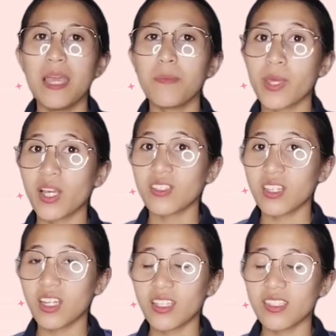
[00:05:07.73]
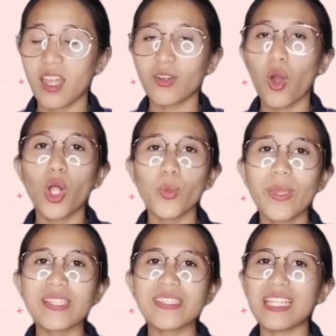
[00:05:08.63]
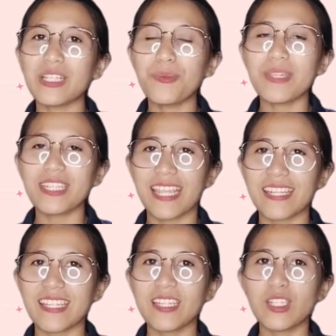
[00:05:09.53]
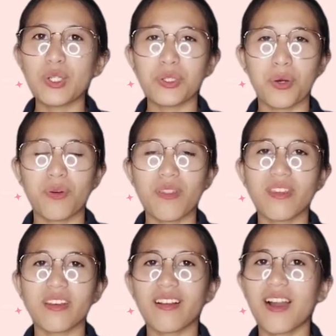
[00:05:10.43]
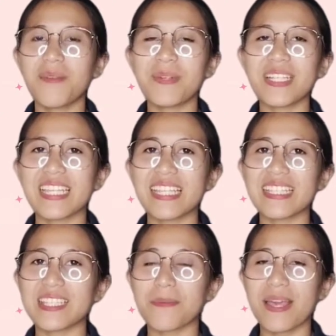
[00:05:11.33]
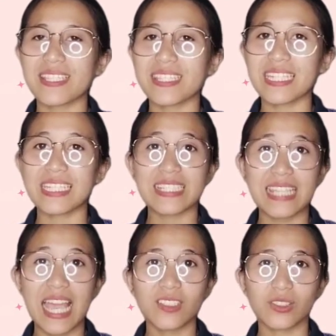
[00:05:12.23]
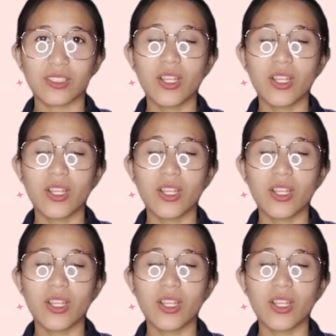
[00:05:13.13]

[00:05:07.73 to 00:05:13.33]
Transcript: because it is not always illuminating to know that a company is the best in its sector